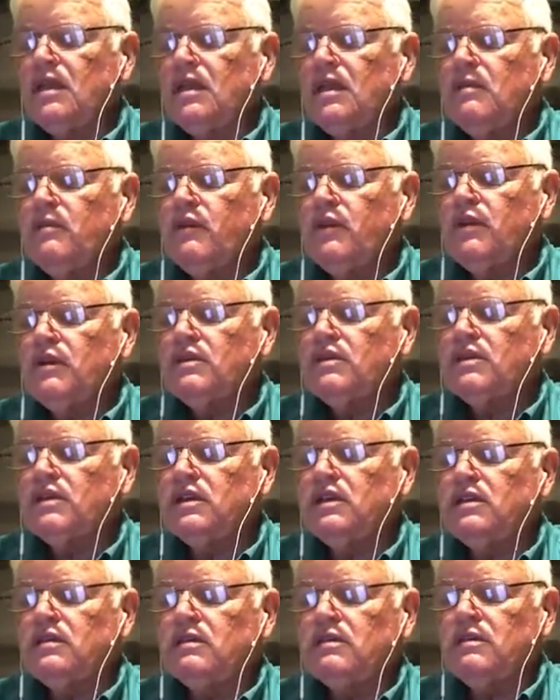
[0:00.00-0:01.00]
And we are
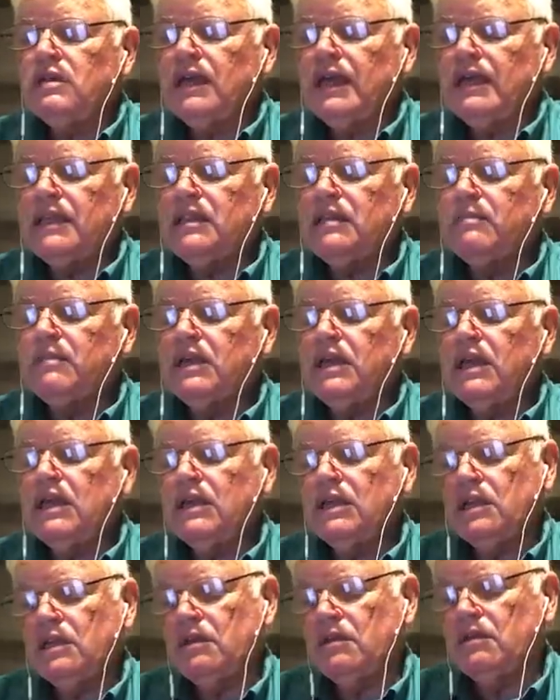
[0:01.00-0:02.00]
still at the
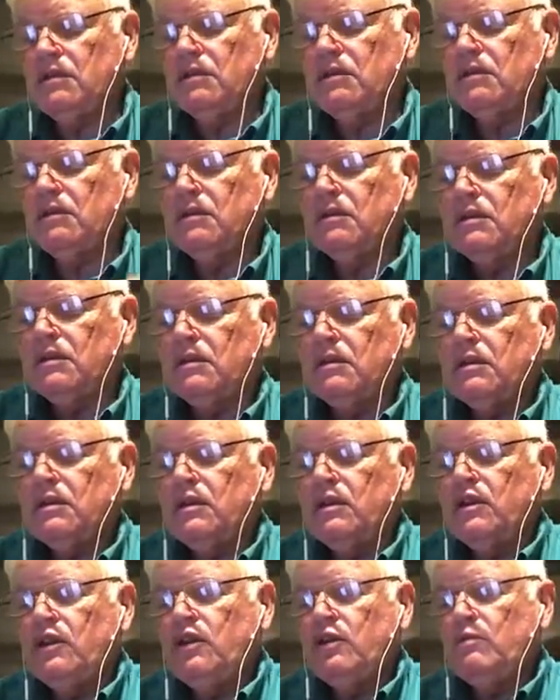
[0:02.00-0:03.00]
beginning.
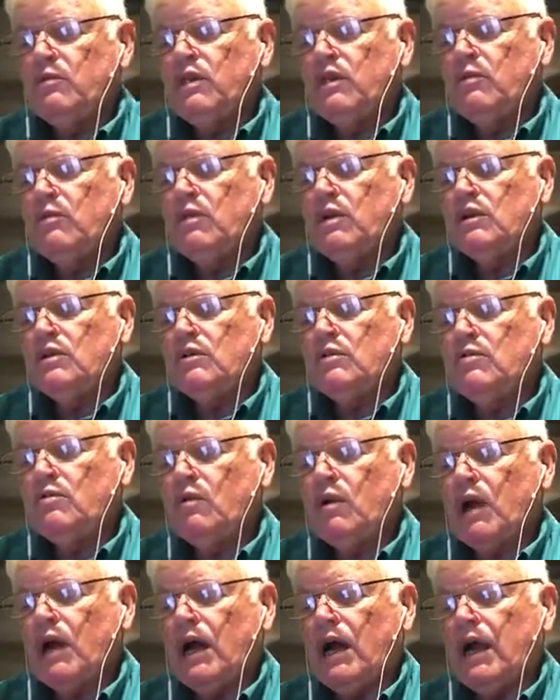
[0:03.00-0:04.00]
You may wonder
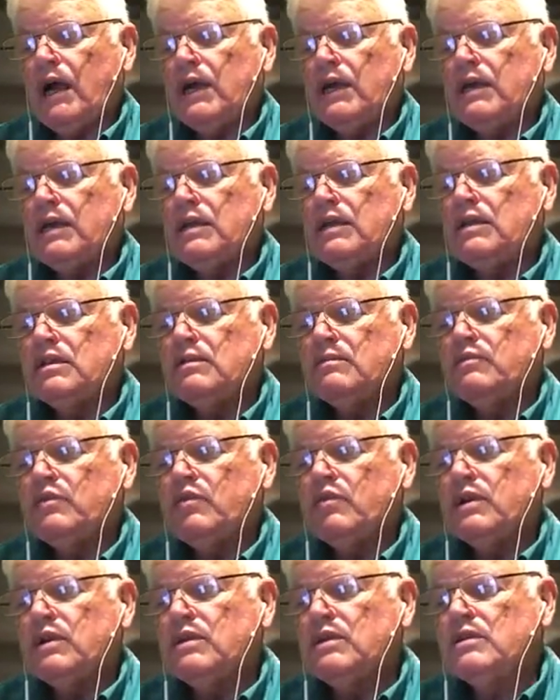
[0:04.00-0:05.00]
why it is
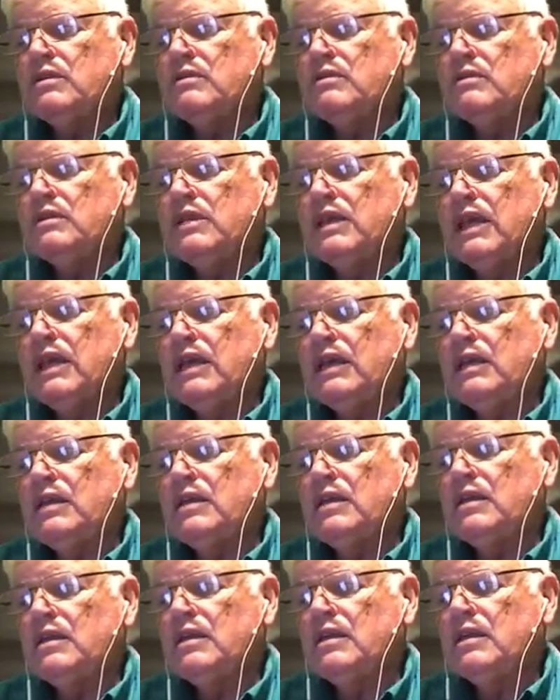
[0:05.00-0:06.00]
important to say,
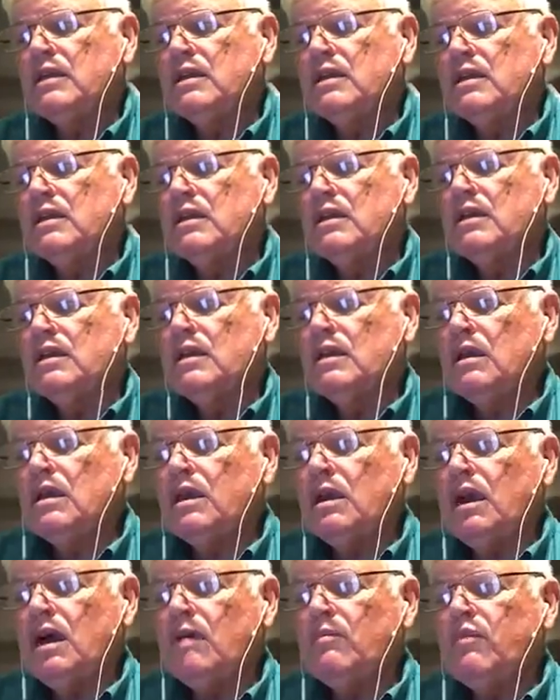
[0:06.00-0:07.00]

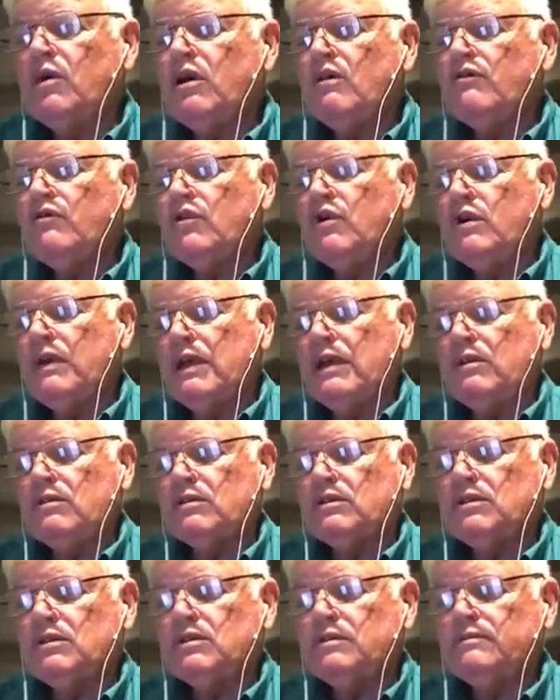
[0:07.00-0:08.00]
above all
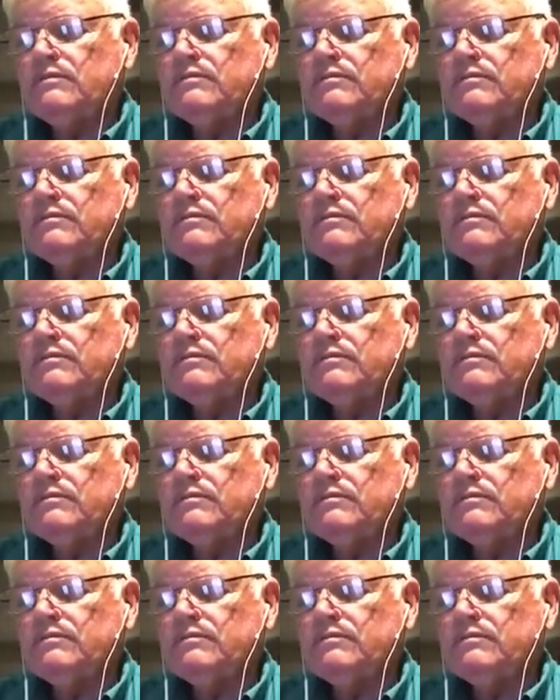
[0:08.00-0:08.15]
else.